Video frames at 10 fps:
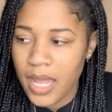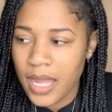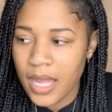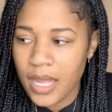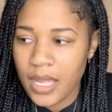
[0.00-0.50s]

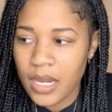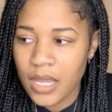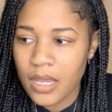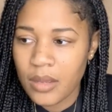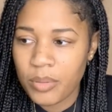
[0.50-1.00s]

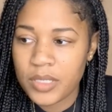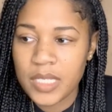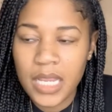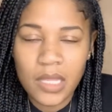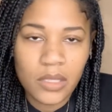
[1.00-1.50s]
And
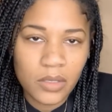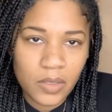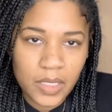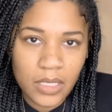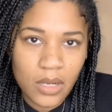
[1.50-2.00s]

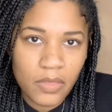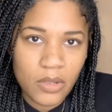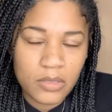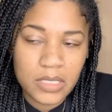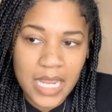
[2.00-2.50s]
particularly on
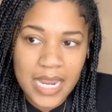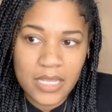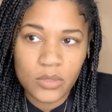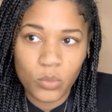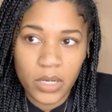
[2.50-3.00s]
those
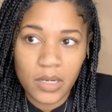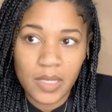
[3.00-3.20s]
days where